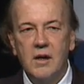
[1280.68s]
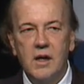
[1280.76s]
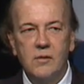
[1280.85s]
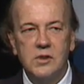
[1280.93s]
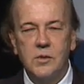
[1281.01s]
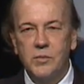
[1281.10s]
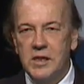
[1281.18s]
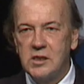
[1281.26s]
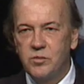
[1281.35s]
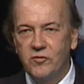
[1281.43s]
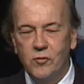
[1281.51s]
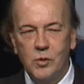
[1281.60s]
was the
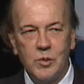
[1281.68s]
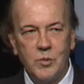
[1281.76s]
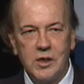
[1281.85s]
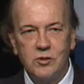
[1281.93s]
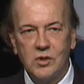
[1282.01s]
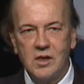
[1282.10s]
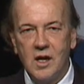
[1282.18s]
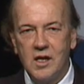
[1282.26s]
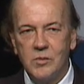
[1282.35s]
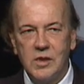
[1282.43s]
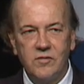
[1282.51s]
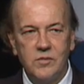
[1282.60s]
best performing major
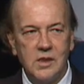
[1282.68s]
economy from